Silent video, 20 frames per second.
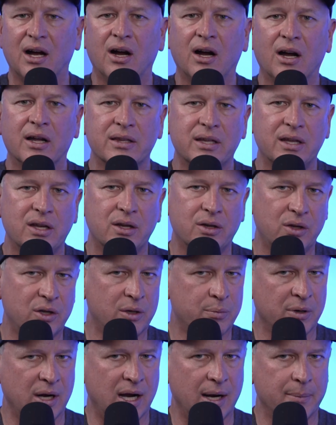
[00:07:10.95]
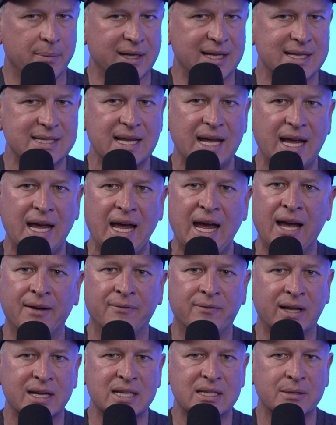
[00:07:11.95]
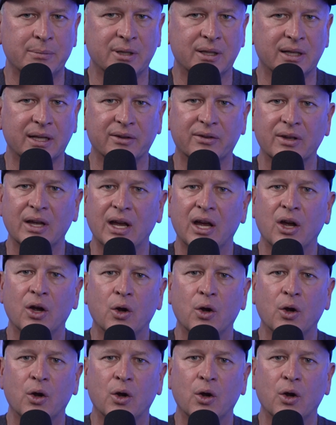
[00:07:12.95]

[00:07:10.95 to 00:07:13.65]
on the unique properties, have flexibilities,